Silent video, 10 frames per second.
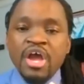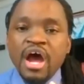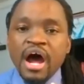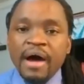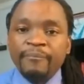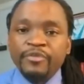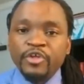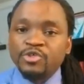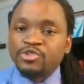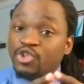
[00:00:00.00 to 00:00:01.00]
um, you
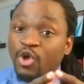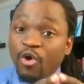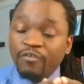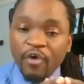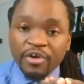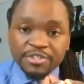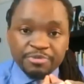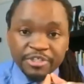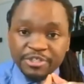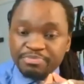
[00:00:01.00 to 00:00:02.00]
know so focused
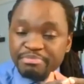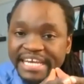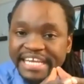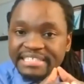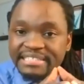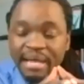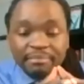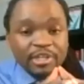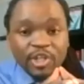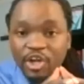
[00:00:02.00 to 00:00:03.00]
because many a
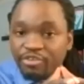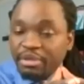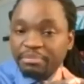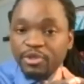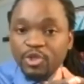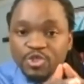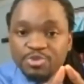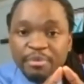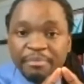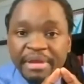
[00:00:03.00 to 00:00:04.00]
time a lot of people lose
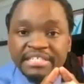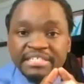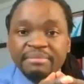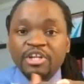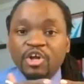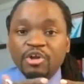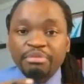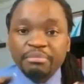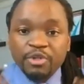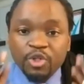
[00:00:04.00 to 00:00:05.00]
momentum a lot of
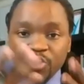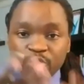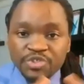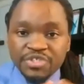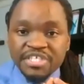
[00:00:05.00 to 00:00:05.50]
people lose